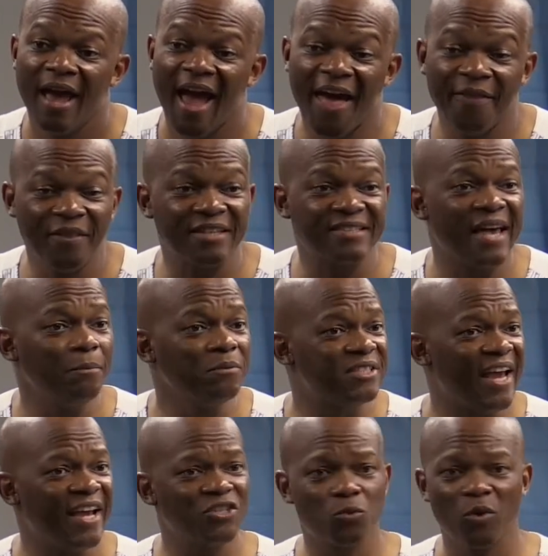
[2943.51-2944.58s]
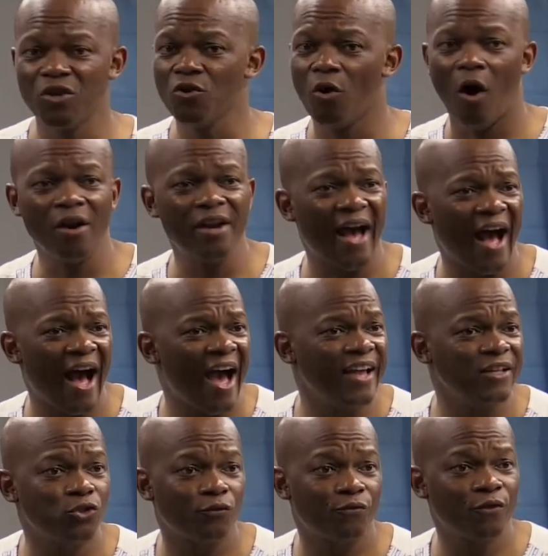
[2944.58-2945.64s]
And there's some days where you're on a high
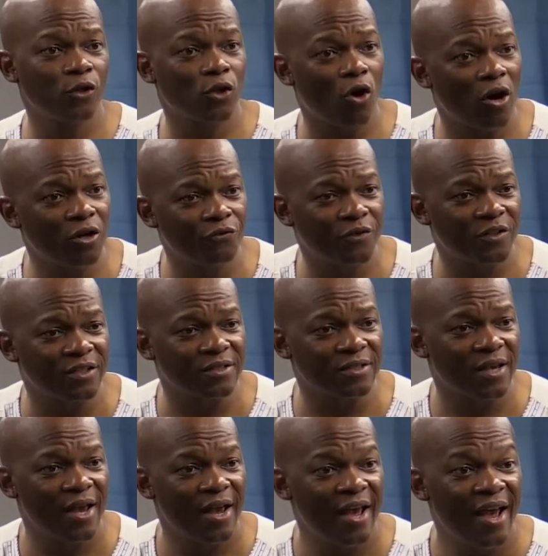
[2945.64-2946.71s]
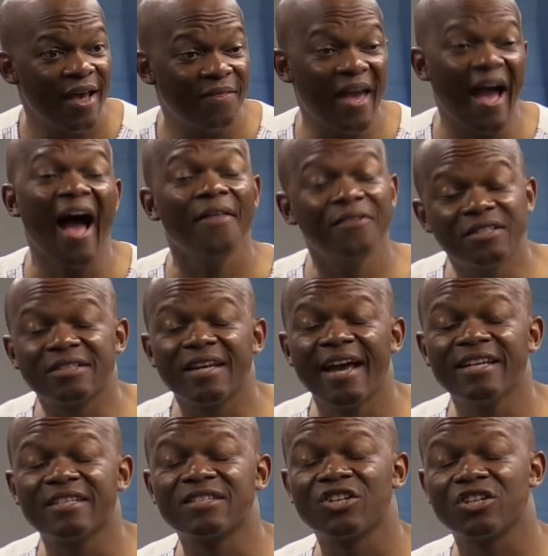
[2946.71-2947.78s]
and you feel confident. There are other
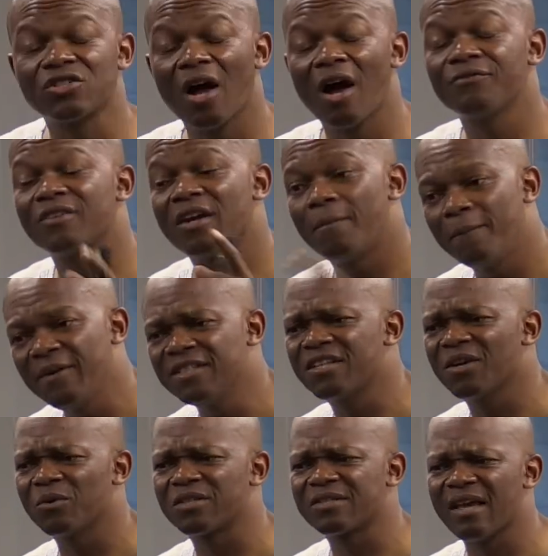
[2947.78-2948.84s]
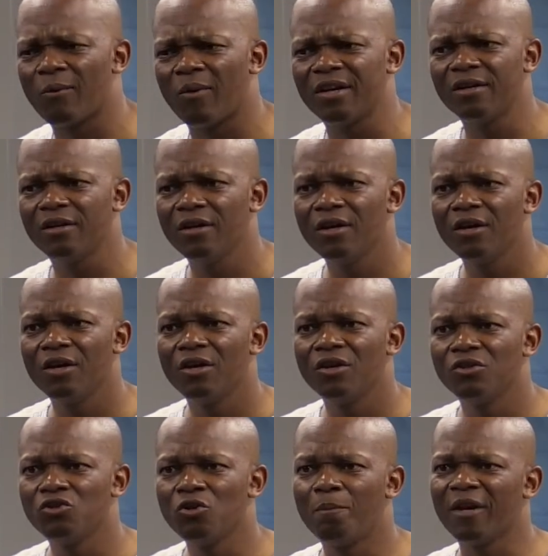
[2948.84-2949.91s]
days, just after a meeting with someone,
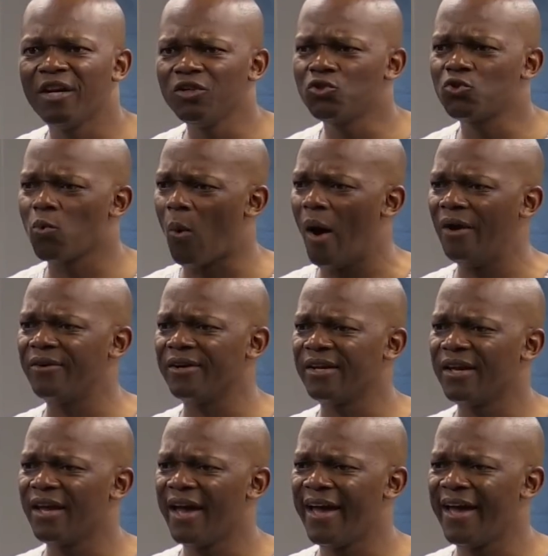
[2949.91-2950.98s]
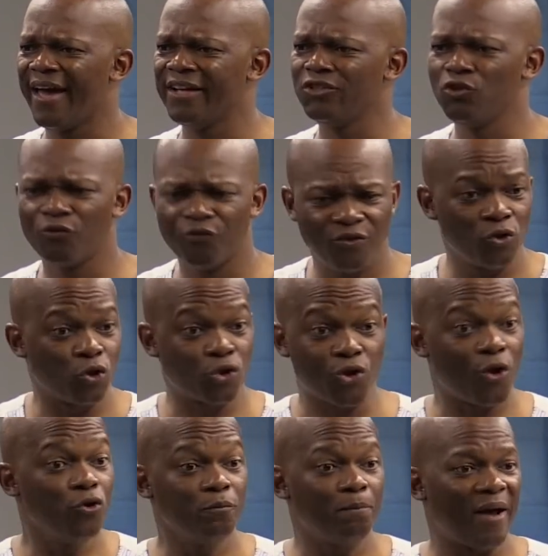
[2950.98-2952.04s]
you begin to worry and you're
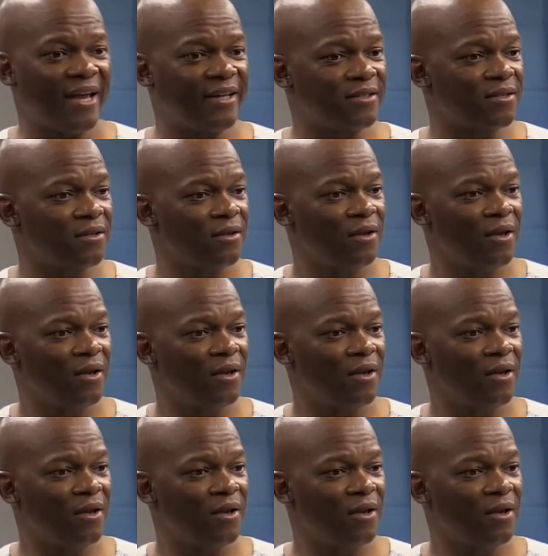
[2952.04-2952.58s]
thrown by it.